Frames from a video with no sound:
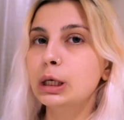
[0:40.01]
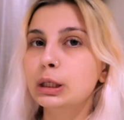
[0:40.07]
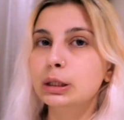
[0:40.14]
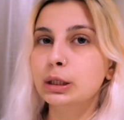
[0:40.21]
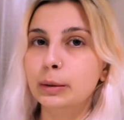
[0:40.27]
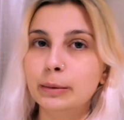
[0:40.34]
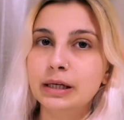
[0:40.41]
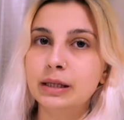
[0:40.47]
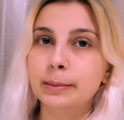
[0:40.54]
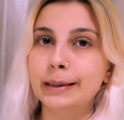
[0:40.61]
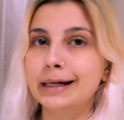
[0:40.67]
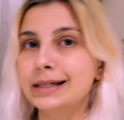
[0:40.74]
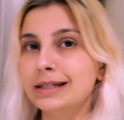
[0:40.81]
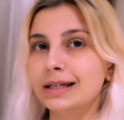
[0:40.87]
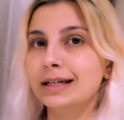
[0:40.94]
show me the
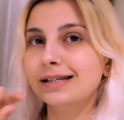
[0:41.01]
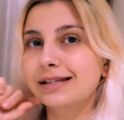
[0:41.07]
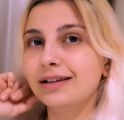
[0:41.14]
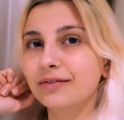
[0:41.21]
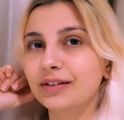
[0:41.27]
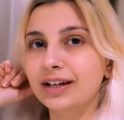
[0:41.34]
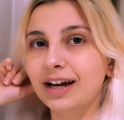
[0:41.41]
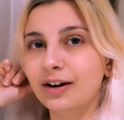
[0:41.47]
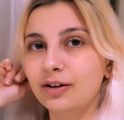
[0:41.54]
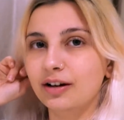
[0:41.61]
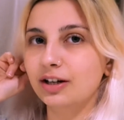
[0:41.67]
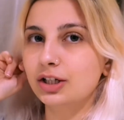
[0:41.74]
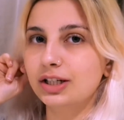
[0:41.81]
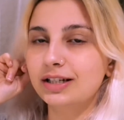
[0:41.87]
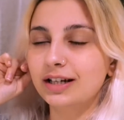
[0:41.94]
process of like how you
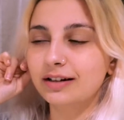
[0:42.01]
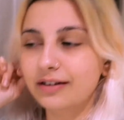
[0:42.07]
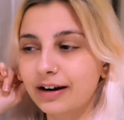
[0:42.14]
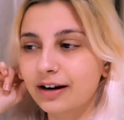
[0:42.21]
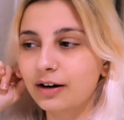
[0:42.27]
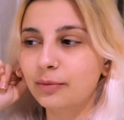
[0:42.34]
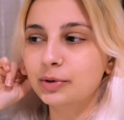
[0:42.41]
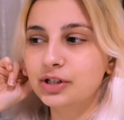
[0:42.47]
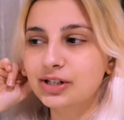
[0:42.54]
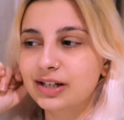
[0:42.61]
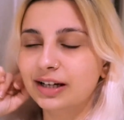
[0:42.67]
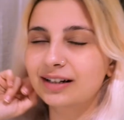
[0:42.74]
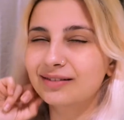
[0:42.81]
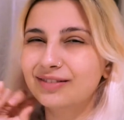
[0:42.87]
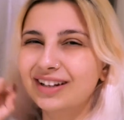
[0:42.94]
actually dye your hair which is
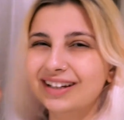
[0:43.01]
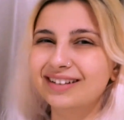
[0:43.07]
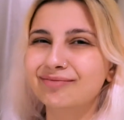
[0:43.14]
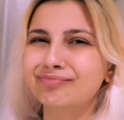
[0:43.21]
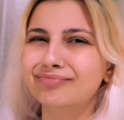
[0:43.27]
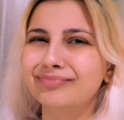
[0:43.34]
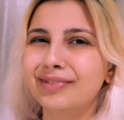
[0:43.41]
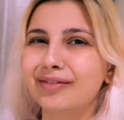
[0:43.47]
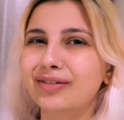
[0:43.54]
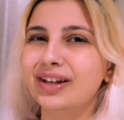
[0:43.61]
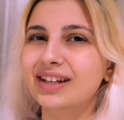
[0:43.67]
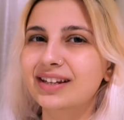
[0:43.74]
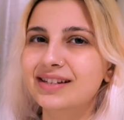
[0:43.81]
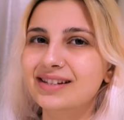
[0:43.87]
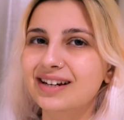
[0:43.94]
kind of like mm, I feel
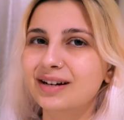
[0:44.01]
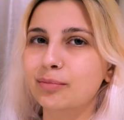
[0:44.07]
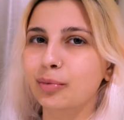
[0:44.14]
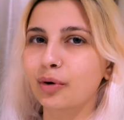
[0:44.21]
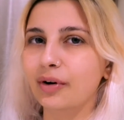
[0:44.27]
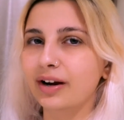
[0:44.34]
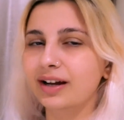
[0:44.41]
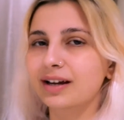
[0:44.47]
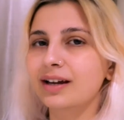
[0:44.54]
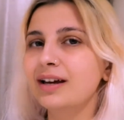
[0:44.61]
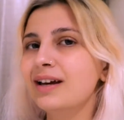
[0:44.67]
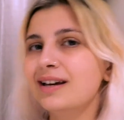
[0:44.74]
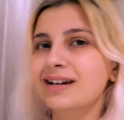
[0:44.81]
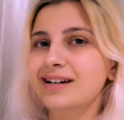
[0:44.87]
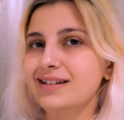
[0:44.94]
like that's kind of boring
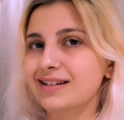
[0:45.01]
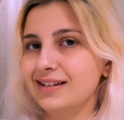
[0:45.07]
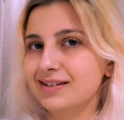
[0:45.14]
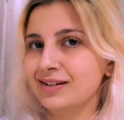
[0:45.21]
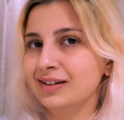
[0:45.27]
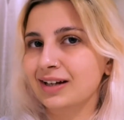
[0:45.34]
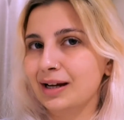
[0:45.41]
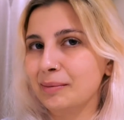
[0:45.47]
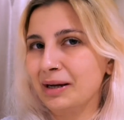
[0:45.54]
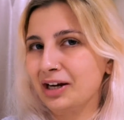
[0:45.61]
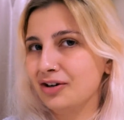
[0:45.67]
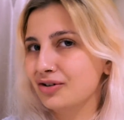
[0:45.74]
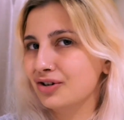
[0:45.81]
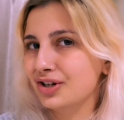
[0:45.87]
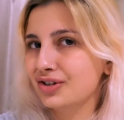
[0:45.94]
because it's not like I'm a
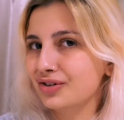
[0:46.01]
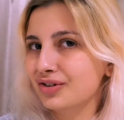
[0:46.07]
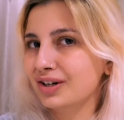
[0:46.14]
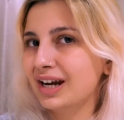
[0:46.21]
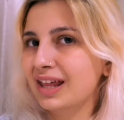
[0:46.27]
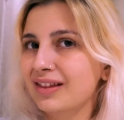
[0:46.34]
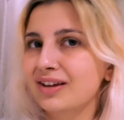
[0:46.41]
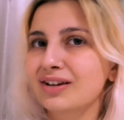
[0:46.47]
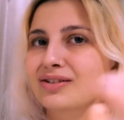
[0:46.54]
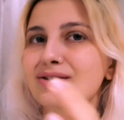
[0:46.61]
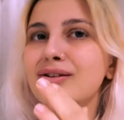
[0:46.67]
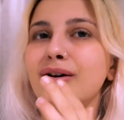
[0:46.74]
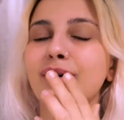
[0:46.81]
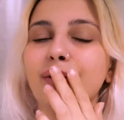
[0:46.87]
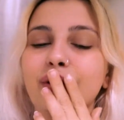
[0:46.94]
hairdresser or anything
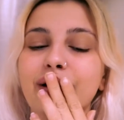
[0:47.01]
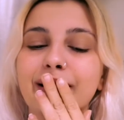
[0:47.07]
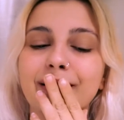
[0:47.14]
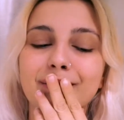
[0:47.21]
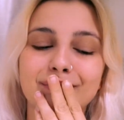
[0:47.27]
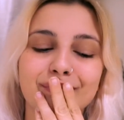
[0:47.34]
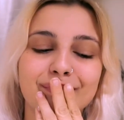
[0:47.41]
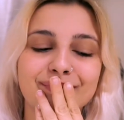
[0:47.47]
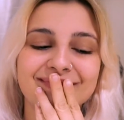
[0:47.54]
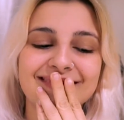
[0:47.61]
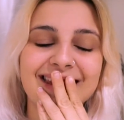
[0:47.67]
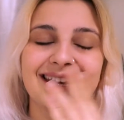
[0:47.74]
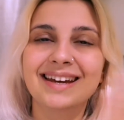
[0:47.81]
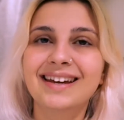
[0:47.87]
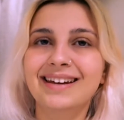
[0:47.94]
so um
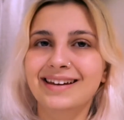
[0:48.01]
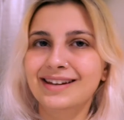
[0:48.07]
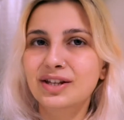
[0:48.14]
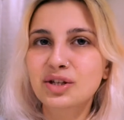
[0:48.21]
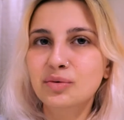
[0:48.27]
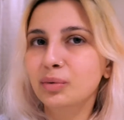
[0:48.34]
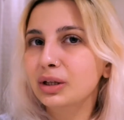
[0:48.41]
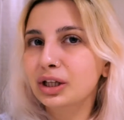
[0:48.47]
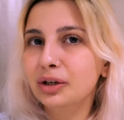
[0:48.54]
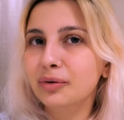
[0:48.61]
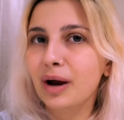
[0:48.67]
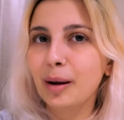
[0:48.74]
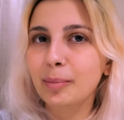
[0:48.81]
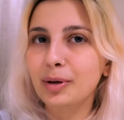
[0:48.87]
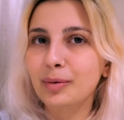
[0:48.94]
really
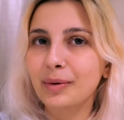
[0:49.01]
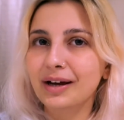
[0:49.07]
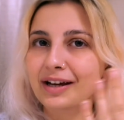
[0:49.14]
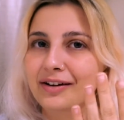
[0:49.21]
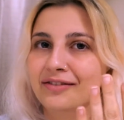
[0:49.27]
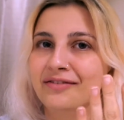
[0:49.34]
crappy way